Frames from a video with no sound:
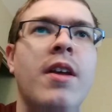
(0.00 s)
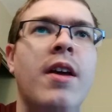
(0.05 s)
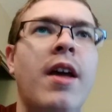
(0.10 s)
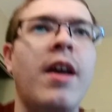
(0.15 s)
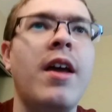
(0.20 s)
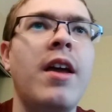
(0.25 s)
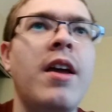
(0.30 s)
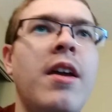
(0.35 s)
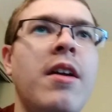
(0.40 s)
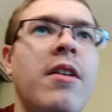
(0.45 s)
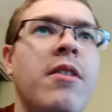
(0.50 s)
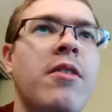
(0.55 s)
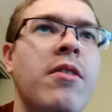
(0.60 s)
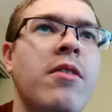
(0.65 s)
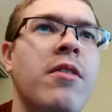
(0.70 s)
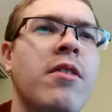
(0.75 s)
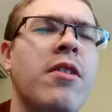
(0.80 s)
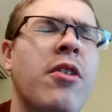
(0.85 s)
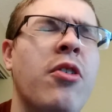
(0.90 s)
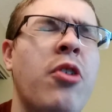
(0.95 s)
And
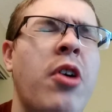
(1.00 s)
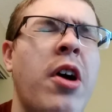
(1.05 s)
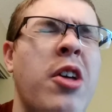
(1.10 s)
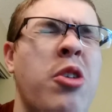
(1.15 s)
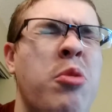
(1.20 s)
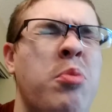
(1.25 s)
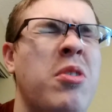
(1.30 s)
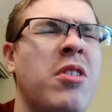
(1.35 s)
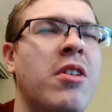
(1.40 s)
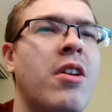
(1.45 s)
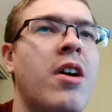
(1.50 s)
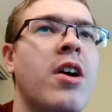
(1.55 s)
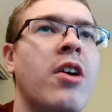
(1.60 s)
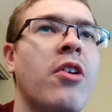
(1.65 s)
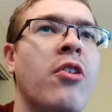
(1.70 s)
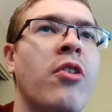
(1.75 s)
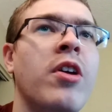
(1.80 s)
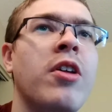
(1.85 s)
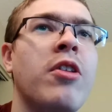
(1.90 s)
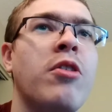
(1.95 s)
last but not
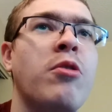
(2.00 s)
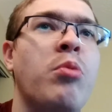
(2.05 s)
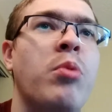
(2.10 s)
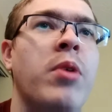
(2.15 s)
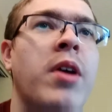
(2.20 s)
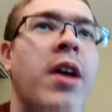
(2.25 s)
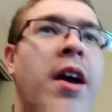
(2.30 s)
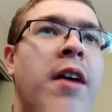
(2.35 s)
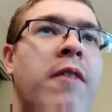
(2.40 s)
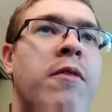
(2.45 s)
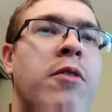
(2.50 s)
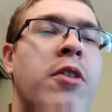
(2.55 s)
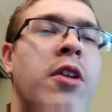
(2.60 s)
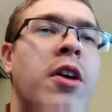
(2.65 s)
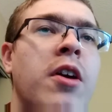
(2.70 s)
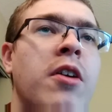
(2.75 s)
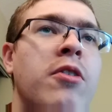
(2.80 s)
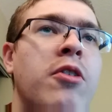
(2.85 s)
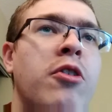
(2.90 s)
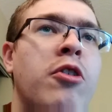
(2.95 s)
least, we have the
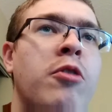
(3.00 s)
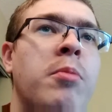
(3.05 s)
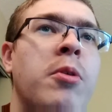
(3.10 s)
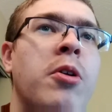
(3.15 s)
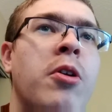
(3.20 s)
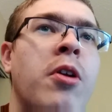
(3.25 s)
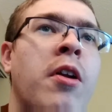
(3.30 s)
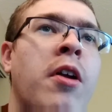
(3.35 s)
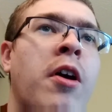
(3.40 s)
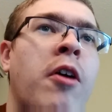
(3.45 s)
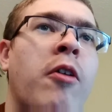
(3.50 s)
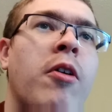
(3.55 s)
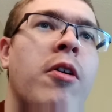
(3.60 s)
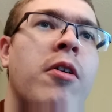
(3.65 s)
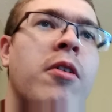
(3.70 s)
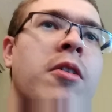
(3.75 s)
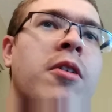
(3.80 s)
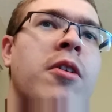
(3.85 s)
Undisputed Era